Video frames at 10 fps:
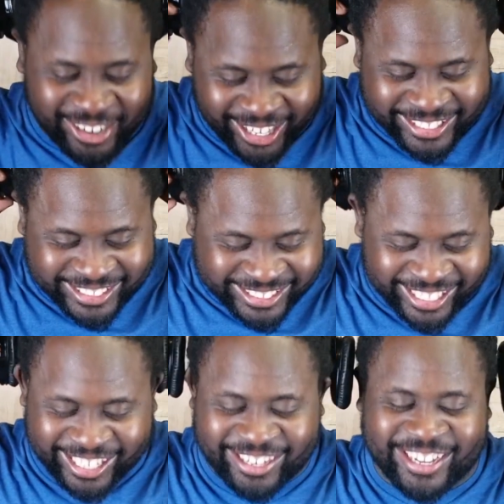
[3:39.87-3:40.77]
right, let's check
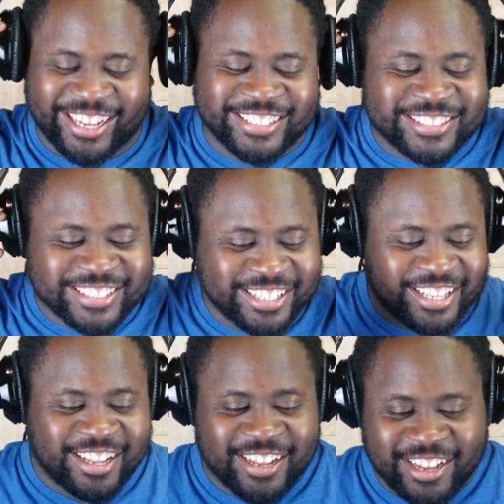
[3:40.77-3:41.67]
it out, guys.
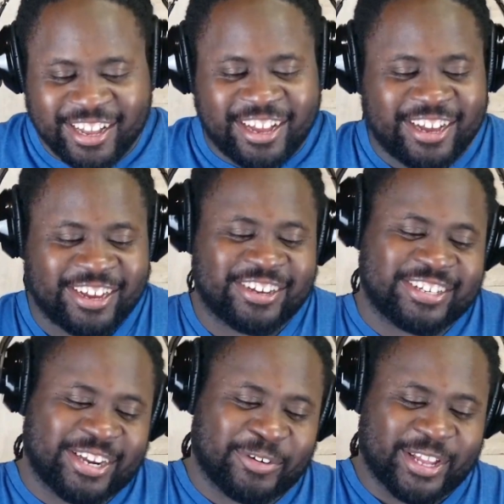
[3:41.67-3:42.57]
Oh,
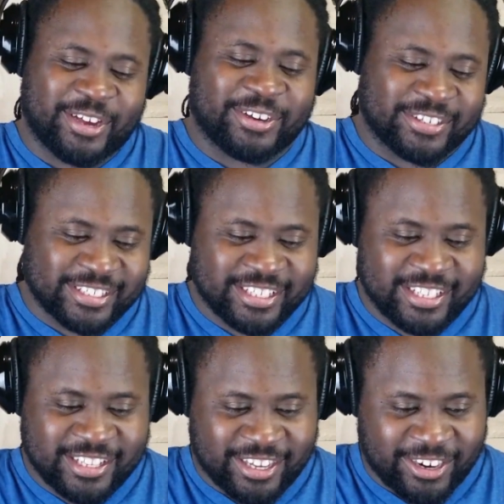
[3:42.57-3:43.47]
here we go.
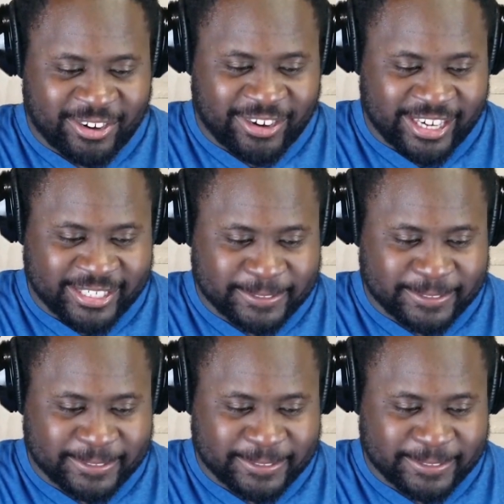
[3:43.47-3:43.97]
All right.